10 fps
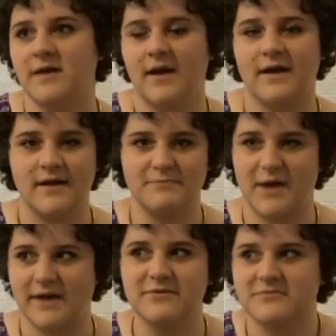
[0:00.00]

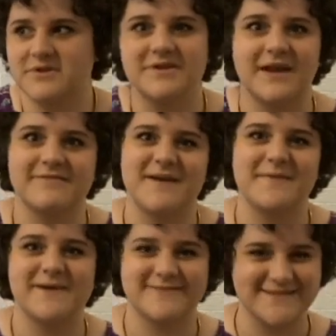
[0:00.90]
I don't really have that
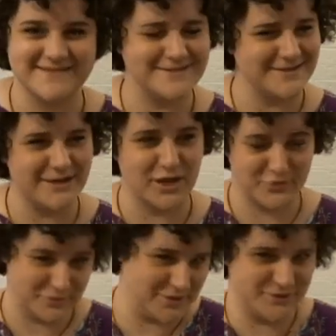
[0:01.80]
many reasons to like get
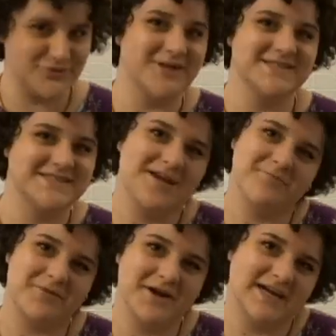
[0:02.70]
real dressed
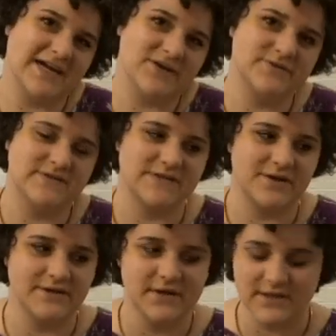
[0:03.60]
up right now, so